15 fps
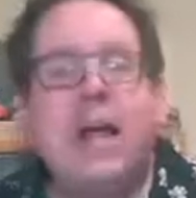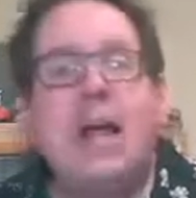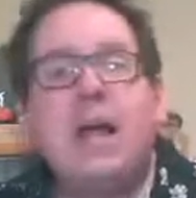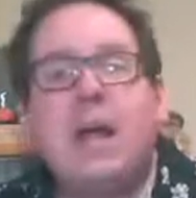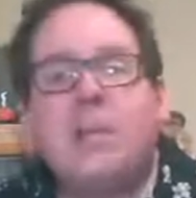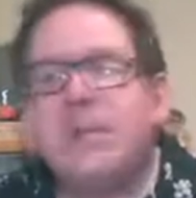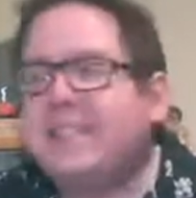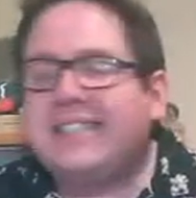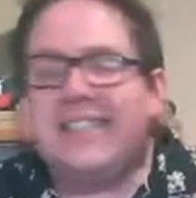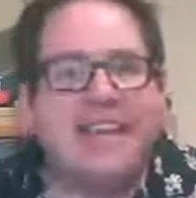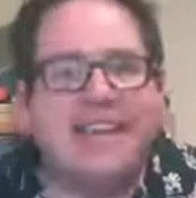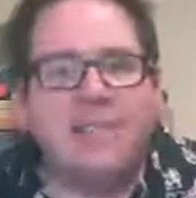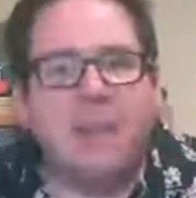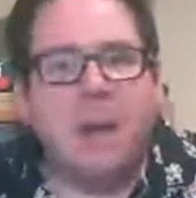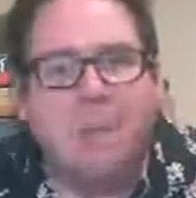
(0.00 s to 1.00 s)
But
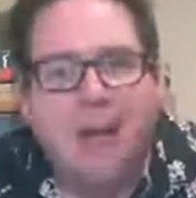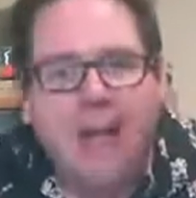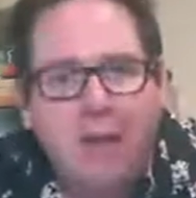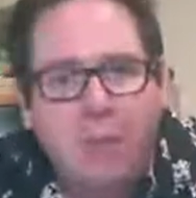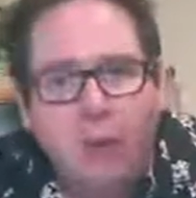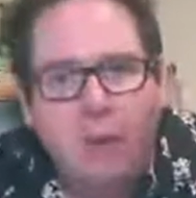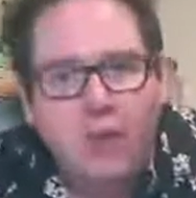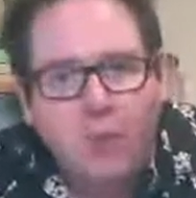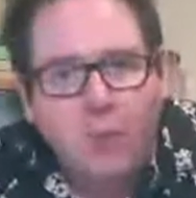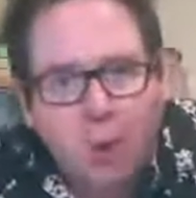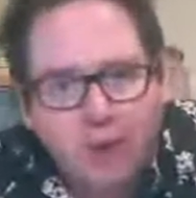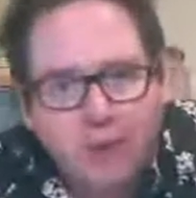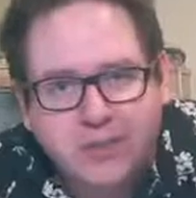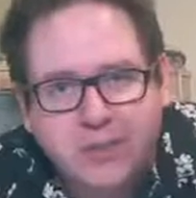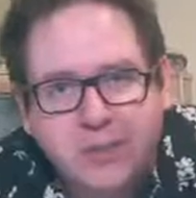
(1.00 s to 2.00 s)
tickets are pay what you
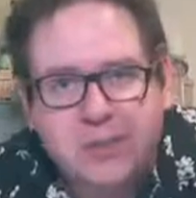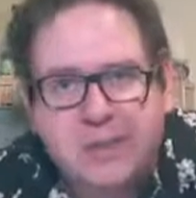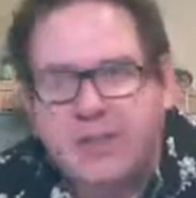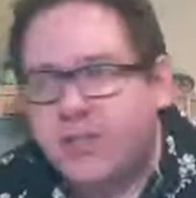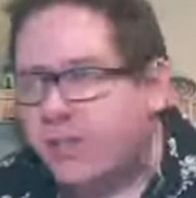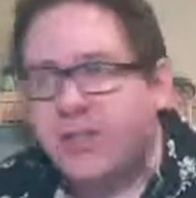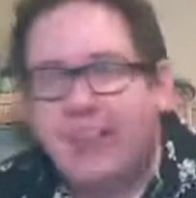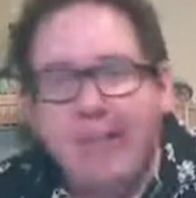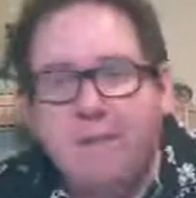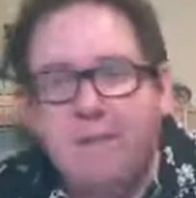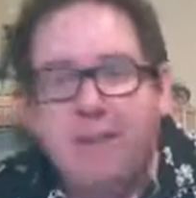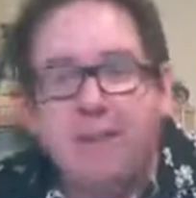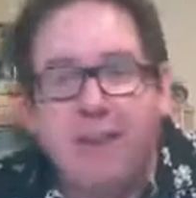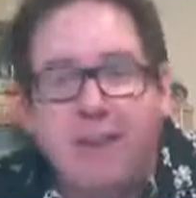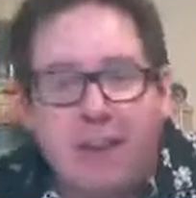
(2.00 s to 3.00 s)
want. So you can get them
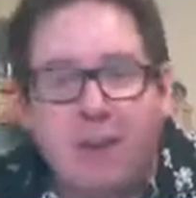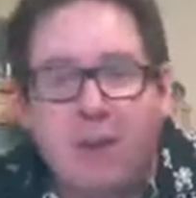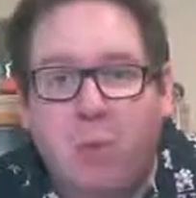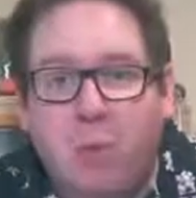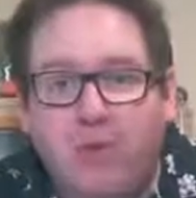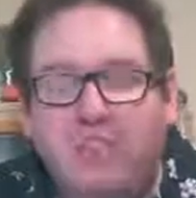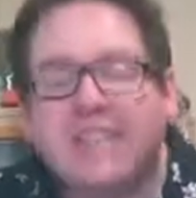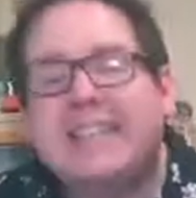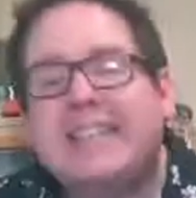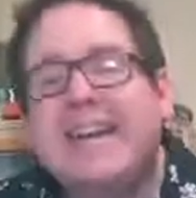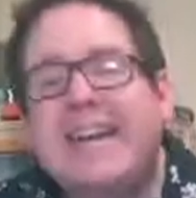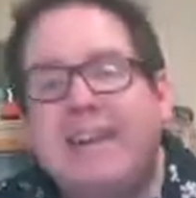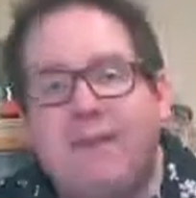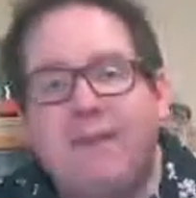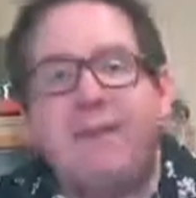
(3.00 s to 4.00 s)
for free if you want.
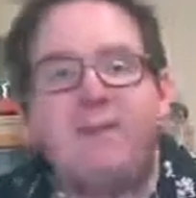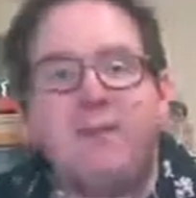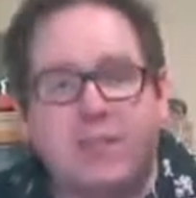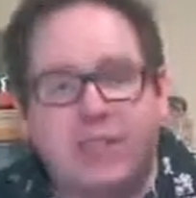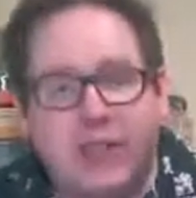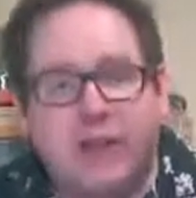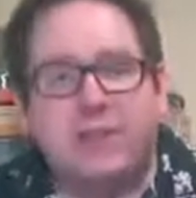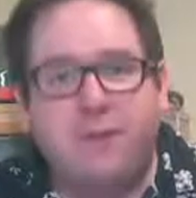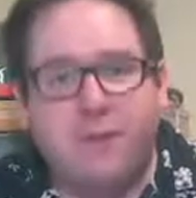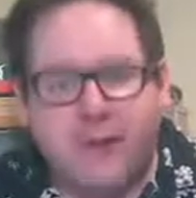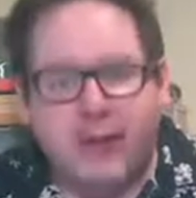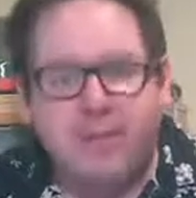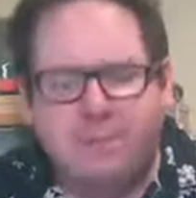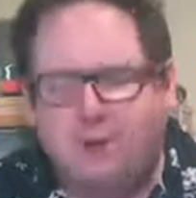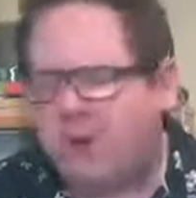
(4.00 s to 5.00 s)
If afterwards you go into
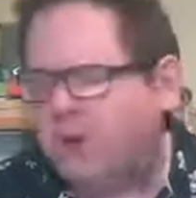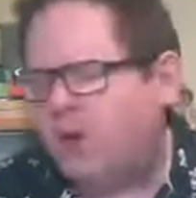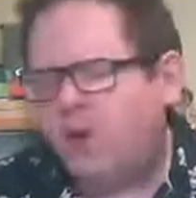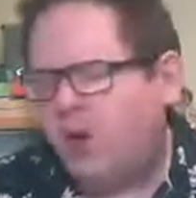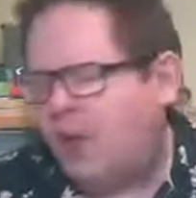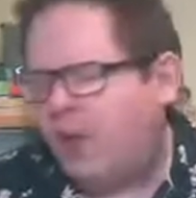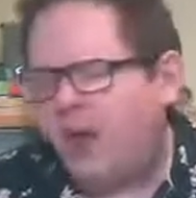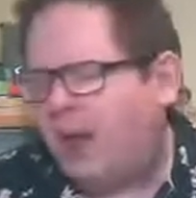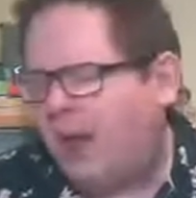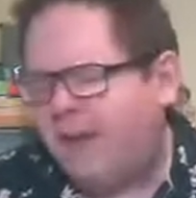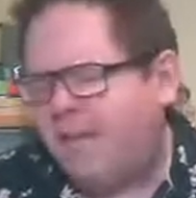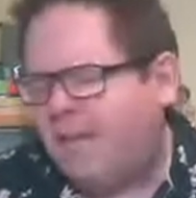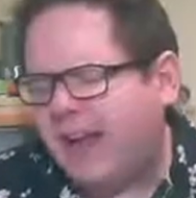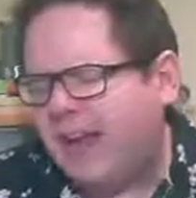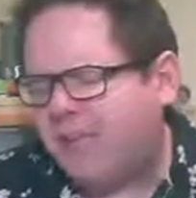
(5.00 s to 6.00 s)
Facebook, not that I
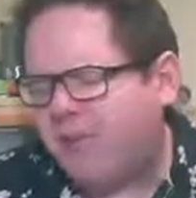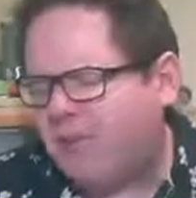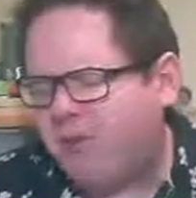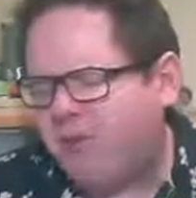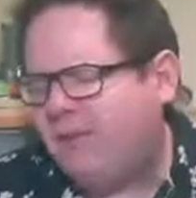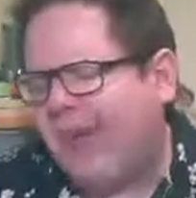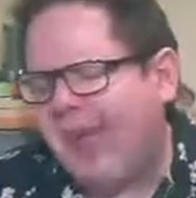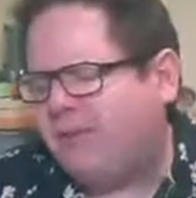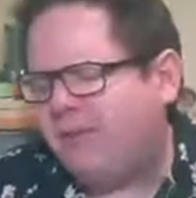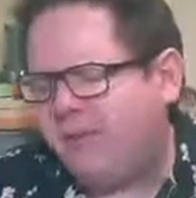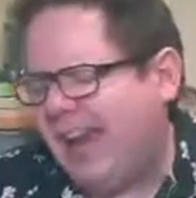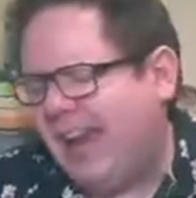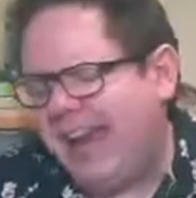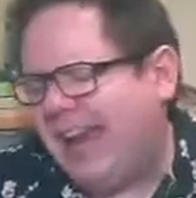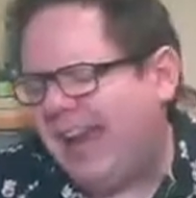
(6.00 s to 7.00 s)
like Facebook or
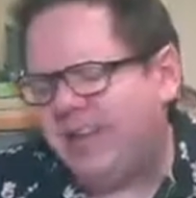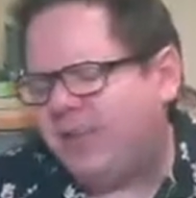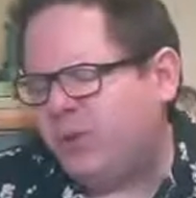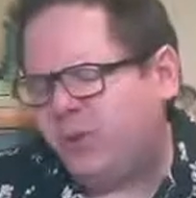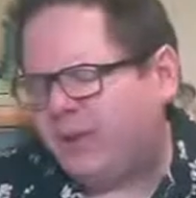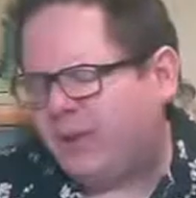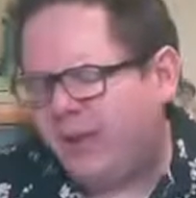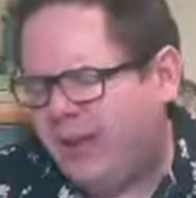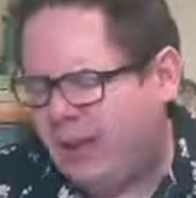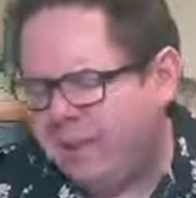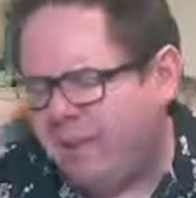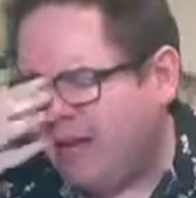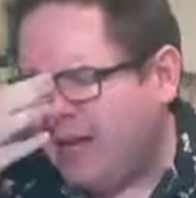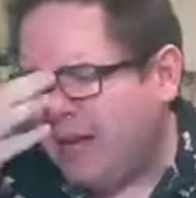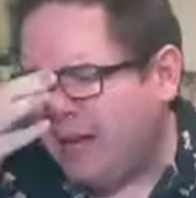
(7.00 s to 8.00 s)
advocate any sort of their
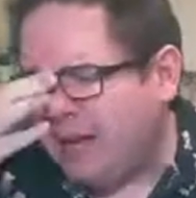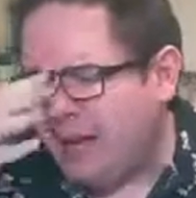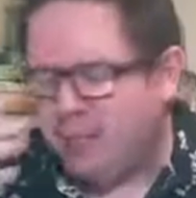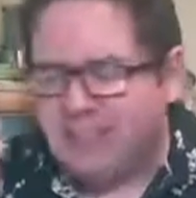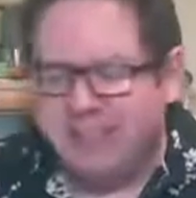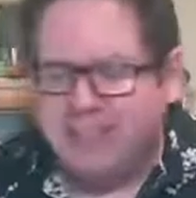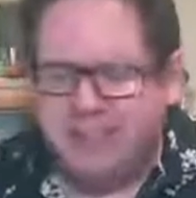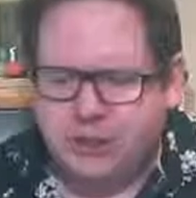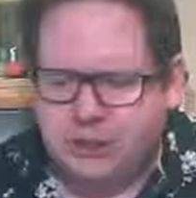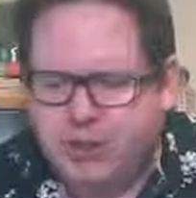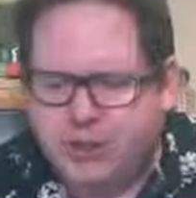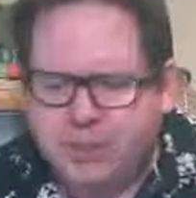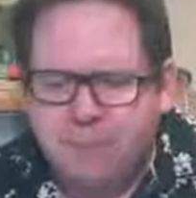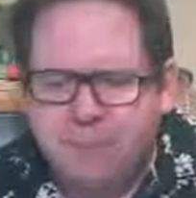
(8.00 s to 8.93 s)
decisions,